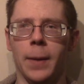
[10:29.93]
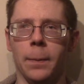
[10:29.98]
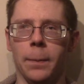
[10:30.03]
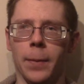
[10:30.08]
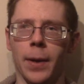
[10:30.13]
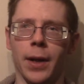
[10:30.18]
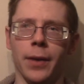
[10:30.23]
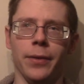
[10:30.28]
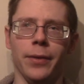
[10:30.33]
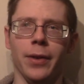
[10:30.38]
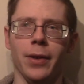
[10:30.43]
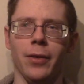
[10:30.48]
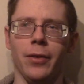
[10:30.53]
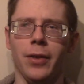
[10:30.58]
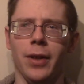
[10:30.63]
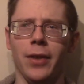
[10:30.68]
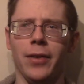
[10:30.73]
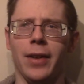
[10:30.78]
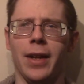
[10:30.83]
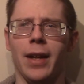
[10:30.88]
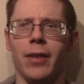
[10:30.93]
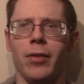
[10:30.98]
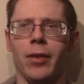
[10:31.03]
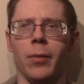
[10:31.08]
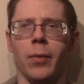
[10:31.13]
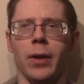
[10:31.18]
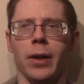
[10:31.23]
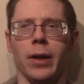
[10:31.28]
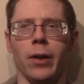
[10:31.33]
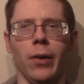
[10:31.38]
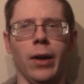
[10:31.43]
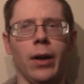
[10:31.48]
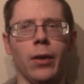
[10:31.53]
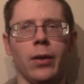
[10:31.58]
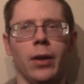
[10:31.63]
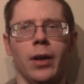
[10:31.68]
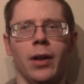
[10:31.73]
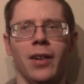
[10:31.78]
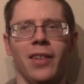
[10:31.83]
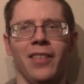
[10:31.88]
but you know, she does occasionally want to go
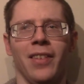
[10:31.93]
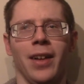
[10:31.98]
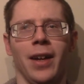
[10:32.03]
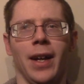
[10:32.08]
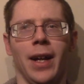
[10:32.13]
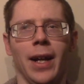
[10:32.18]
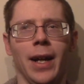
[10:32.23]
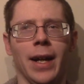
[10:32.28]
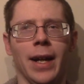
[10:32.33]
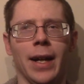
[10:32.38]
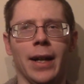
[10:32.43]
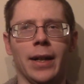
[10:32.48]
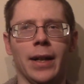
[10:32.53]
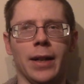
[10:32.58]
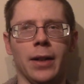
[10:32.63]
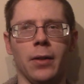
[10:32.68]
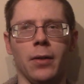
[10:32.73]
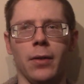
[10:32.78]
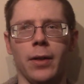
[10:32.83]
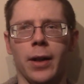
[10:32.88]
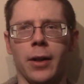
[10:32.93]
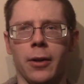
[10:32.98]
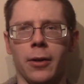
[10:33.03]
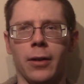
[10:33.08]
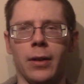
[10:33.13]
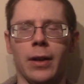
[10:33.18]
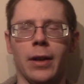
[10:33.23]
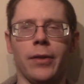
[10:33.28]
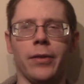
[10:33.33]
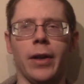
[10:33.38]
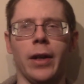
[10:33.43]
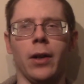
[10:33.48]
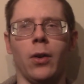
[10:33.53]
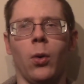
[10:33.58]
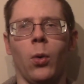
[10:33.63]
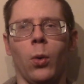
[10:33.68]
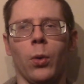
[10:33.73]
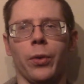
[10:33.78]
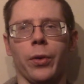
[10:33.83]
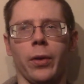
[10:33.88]
out. And I don't let her unless I
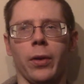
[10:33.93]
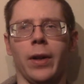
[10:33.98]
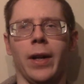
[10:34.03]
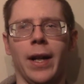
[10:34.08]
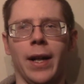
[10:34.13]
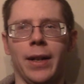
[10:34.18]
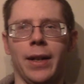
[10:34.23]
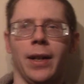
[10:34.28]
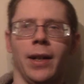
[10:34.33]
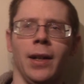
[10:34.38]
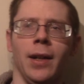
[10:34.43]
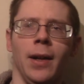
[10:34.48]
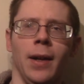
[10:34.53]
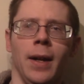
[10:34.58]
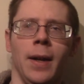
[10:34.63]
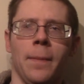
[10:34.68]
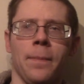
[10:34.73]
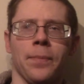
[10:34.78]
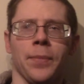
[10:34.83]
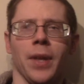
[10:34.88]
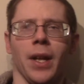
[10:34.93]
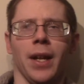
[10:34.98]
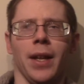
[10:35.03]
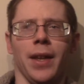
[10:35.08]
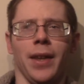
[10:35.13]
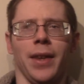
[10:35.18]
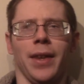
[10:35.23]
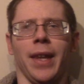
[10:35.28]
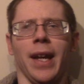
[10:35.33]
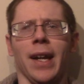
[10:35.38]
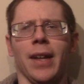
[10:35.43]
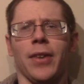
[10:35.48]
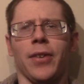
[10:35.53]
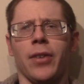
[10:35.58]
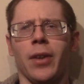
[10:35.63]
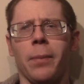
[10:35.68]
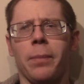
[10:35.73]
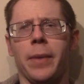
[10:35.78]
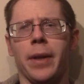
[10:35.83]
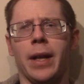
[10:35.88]
hold her. And that's
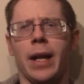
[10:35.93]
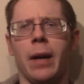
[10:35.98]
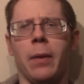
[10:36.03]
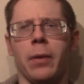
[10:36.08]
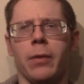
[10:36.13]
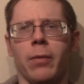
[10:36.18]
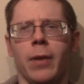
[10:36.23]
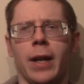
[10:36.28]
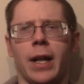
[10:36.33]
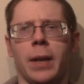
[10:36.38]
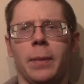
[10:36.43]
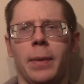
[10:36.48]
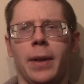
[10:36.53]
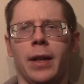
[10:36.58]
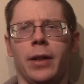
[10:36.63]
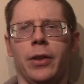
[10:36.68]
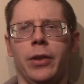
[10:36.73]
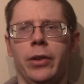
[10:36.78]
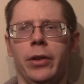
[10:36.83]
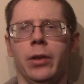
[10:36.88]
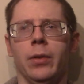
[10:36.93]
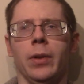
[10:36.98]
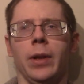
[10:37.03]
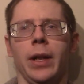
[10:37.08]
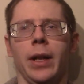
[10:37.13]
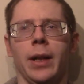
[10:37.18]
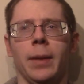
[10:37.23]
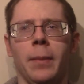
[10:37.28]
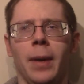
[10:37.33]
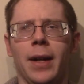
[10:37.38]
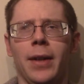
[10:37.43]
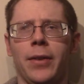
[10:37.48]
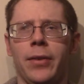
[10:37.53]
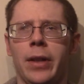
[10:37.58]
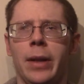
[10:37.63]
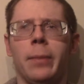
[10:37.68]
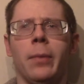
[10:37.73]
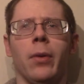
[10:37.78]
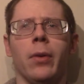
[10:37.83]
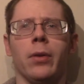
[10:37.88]
something I would recommend doing. It might
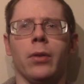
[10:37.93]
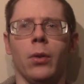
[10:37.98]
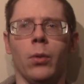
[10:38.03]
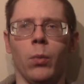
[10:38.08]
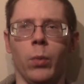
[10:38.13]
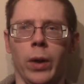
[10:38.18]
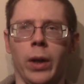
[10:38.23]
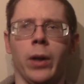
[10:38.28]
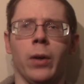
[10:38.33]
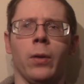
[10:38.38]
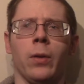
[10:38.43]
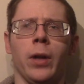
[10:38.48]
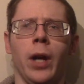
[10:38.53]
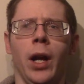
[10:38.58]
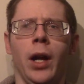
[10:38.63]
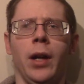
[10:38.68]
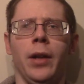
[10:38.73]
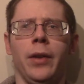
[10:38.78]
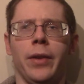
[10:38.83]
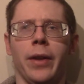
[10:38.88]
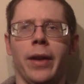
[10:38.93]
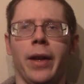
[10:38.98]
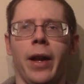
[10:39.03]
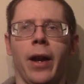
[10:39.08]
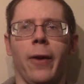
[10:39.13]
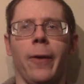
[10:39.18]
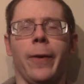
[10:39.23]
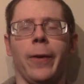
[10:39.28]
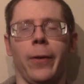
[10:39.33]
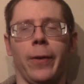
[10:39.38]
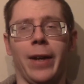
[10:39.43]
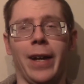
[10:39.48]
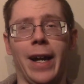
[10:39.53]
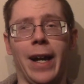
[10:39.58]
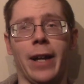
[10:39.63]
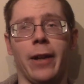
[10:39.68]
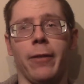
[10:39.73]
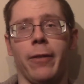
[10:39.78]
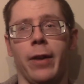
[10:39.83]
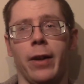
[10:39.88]
seem a little weird to carry your
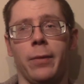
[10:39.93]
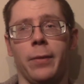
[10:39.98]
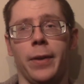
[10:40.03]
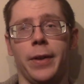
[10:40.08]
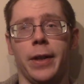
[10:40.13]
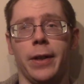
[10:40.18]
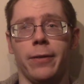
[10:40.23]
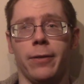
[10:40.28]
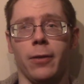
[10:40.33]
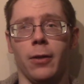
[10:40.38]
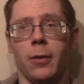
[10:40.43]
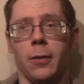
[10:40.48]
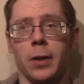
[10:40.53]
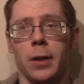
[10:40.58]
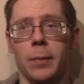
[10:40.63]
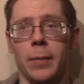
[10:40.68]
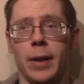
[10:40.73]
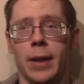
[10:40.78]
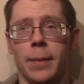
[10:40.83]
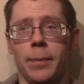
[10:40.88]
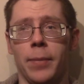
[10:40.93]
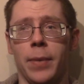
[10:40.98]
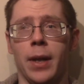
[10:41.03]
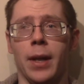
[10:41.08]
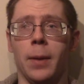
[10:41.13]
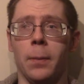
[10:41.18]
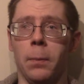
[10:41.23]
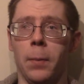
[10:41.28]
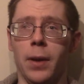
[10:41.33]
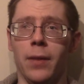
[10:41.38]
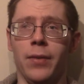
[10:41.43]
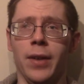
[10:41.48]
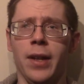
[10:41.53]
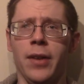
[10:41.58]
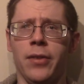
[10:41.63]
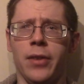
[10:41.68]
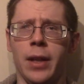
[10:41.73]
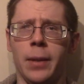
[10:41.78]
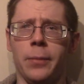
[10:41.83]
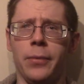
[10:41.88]
cat around with you for a little bit, but if they
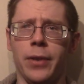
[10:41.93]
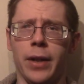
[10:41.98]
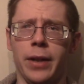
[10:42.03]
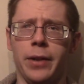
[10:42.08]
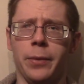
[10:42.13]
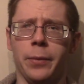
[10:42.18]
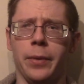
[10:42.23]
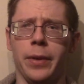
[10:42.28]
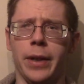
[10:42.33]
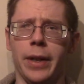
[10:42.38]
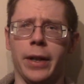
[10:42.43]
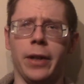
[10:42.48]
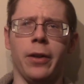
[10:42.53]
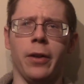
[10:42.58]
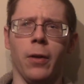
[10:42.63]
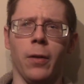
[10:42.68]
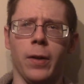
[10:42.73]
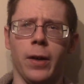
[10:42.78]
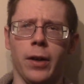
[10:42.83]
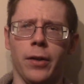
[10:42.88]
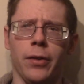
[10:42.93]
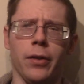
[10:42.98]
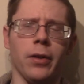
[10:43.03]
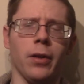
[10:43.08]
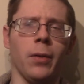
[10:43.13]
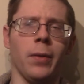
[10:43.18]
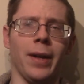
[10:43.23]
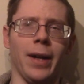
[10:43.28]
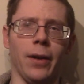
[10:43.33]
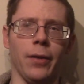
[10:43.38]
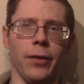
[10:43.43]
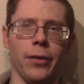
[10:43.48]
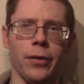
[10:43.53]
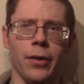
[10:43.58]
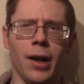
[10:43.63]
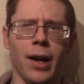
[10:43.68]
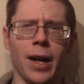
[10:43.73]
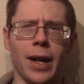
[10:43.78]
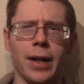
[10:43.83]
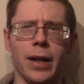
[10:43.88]
seem genuinely curious and going
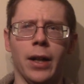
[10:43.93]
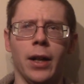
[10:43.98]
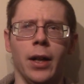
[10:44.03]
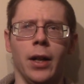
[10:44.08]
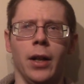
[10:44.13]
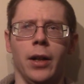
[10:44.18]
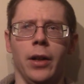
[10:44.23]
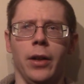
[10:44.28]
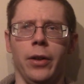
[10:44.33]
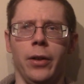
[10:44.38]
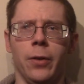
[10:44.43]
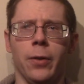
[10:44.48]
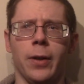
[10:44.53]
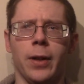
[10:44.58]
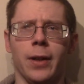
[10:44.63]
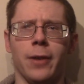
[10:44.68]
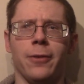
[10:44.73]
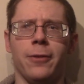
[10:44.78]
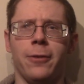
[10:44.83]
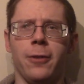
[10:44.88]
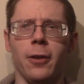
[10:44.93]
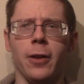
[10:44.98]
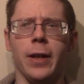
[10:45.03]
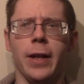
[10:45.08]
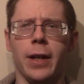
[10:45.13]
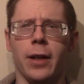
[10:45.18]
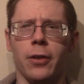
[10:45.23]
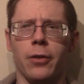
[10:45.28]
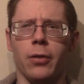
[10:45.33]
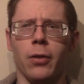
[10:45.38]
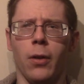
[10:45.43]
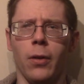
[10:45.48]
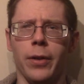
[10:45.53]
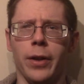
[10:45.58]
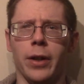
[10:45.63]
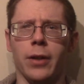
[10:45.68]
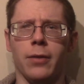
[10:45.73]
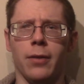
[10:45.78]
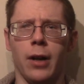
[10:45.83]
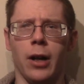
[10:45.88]
outside, you can fully control
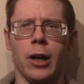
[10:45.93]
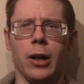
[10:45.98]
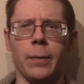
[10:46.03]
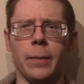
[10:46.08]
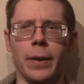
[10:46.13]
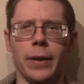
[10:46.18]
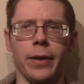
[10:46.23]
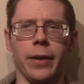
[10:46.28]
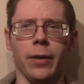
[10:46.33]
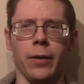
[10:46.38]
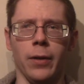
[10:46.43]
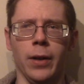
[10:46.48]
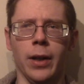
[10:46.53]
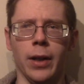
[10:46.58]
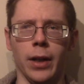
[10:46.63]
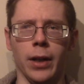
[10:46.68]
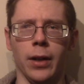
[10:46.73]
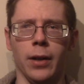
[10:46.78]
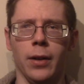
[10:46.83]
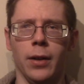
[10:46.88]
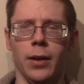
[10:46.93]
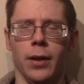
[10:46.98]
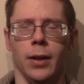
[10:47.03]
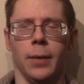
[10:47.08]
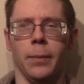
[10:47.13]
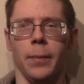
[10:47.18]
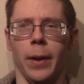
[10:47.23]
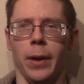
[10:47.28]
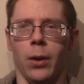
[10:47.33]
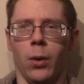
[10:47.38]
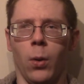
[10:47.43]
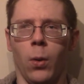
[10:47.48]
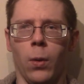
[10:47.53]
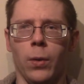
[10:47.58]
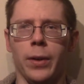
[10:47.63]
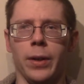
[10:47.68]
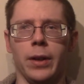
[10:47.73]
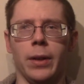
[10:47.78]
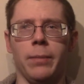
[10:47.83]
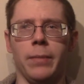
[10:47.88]
the environment they're in by
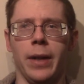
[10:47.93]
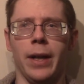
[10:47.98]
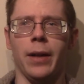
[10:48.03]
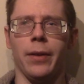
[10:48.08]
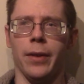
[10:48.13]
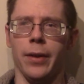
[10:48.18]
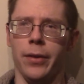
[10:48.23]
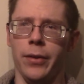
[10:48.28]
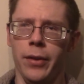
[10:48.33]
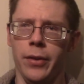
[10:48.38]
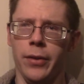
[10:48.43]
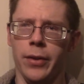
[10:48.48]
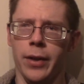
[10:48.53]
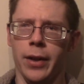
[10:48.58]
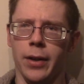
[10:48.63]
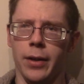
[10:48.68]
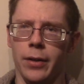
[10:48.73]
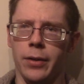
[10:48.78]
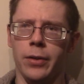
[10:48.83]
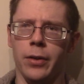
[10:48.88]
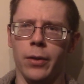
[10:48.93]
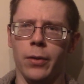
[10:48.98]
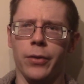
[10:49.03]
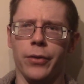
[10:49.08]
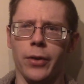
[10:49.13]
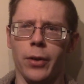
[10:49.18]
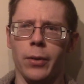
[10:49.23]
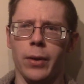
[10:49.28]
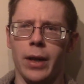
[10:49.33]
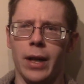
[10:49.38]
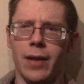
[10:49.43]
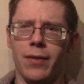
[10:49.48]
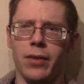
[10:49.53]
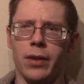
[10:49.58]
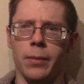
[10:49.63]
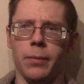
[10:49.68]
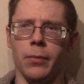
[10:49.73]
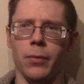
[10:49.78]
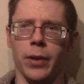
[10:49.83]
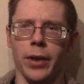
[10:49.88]
holding them. Now, this is key. You do still have
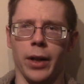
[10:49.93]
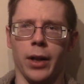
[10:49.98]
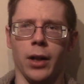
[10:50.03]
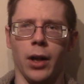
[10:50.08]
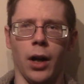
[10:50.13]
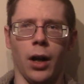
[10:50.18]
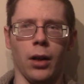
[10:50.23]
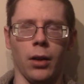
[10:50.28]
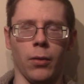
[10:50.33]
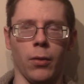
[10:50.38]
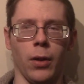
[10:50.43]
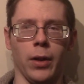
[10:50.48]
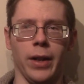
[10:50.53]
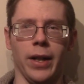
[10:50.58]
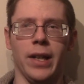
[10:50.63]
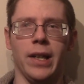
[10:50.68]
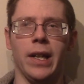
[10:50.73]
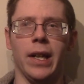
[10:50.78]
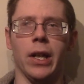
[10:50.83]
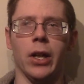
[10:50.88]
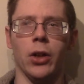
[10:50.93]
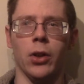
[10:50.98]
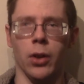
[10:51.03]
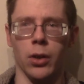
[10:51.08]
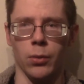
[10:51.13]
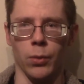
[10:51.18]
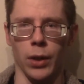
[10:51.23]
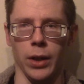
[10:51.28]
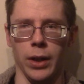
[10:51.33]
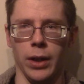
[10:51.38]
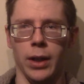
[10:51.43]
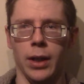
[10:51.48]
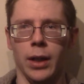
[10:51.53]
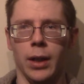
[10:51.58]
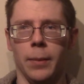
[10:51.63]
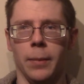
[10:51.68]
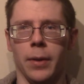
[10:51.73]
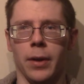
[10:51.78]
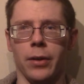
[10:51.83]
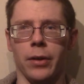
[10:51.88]
them with a collar on, any good one,
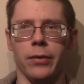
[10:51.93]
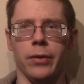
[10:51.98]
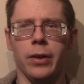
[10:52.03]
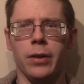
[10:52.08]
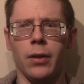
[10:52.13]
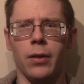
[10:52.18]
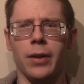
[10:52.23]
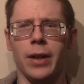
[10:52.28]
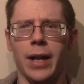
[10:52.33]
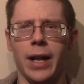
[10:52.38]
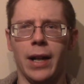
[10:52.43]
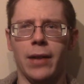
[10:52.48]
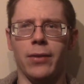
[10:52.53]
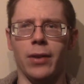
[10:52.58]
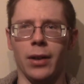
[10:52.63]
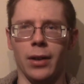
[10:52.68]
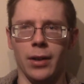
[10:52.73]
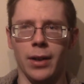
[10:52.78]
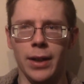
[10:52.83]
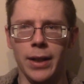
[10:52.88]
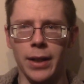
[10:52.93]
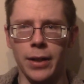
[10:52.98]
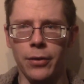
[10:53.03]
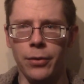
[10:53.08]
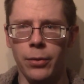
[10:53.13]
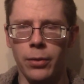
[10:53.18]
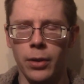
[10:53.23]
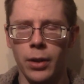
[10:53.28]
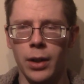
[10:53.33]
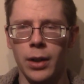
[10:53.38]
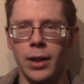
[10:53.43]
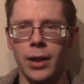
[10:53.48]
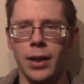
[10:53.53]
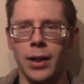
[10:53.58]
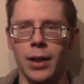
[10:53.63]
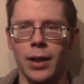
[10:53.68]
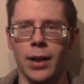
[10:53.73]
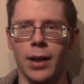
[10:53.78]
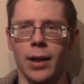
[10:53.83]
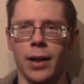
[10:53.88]
because if you don't have a leash,
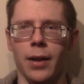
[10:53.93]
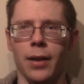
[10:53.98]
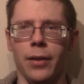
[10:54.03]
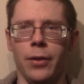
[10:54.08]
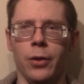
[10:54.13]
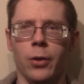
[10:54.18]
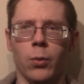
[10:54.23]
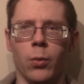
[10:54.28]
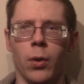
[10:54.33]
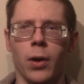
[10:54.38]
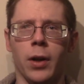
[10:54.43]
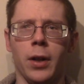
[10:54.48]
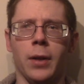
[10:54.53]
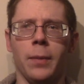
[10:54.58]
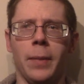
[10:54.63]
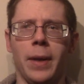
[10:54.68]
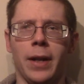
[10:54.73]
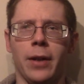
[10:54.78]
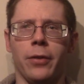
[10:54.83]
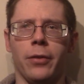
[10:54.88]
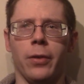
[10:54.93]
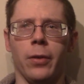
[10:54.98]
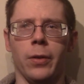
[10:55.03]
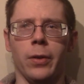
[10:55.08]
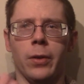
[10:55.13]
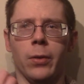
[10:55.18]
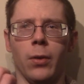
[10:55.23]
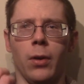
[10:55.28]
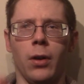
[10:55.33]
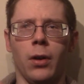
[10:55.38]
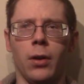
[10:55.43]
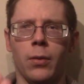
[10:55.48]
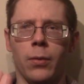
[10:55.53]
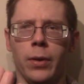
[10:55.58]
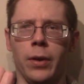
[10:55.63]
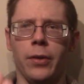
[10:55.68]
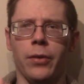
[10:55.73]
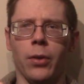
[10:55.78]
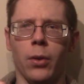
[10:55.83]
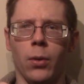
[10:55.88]
you want to make sure you
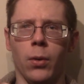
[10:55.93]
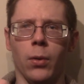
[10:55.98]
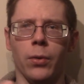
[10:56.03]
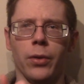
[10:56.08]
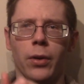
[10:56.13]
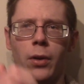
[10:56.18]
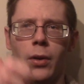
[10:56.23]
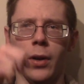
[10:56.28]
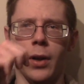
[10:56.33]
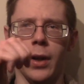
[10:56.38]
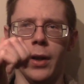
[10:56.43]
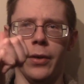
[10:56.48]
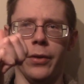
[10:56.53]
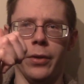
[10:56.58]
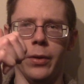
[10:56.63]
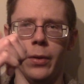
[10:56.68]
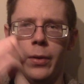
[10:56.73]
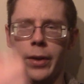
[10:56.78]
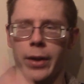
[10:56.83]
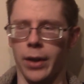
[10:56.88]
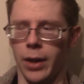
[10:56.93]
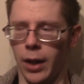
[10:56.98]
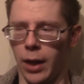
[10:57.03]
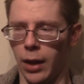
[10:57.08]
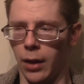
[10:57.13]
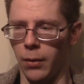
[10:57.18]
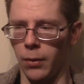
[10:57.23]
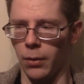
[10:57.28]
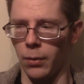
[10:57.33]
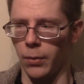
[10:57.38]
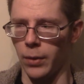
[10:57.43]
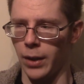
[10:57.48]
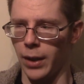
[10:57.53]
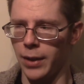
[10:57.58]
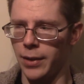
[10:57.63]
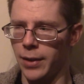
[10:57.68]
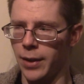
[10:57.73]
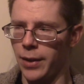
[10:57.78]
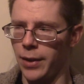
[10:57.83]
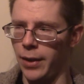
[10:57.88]
always hold on to the collar. When I
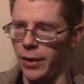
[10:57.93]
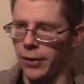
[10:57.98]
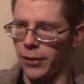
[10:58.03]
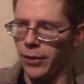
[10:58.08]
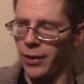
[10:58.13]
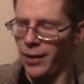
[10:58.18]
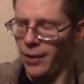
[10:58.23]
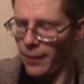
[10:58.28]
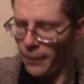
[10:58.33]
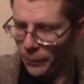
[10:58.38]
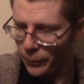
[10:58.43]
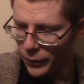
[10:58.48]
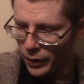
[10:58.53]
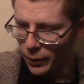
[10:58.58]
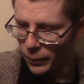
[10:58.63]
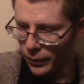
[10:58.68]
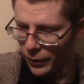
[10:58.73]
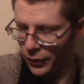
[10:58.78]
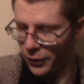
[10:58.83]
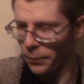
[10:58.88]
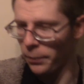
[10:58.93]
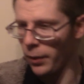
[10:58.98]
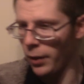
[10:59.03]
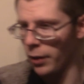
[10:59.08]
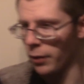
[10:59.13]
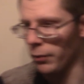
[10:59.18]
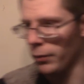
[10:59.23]
did this with Spud